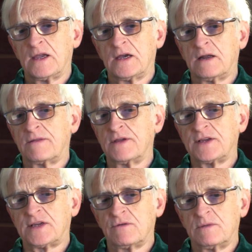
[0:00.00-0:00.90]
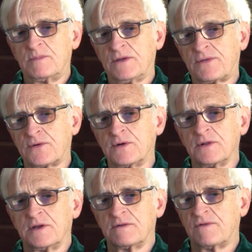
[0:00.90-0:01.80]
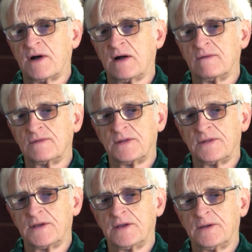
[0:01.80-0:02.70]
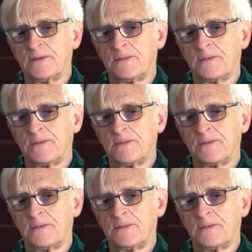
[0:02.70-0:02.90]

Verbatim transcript: And I think she would be thoroughly involved in the